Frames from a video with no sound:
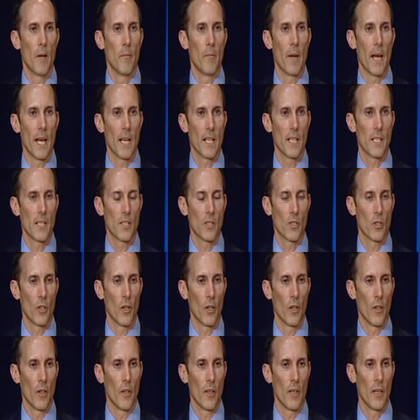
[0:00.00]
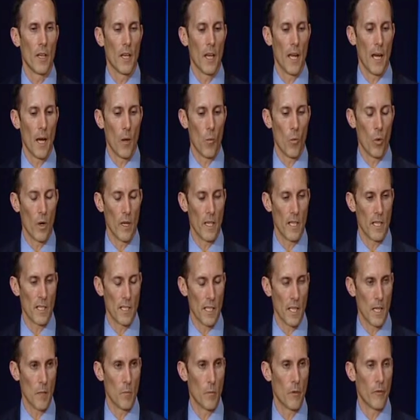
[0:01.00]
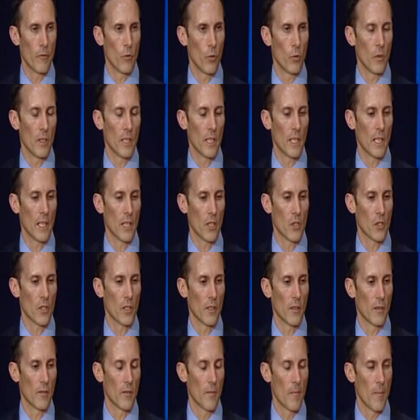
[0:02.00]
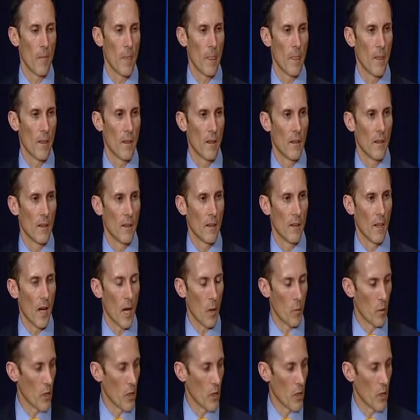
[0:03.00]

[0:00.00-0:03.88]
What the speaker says: based on what he said before the election. I